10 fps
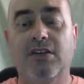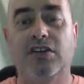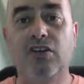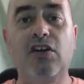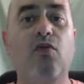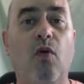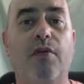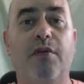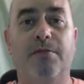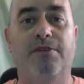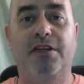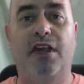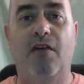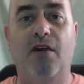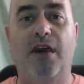Do you want them to
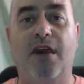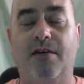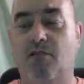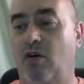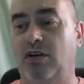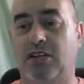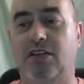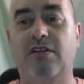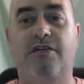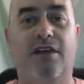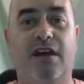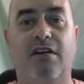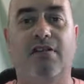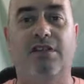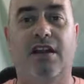go in and watch 2
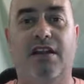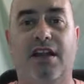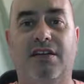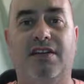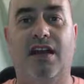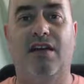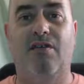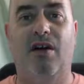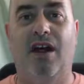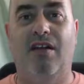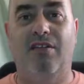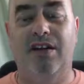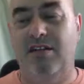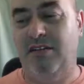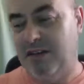videos and then say, well, you know,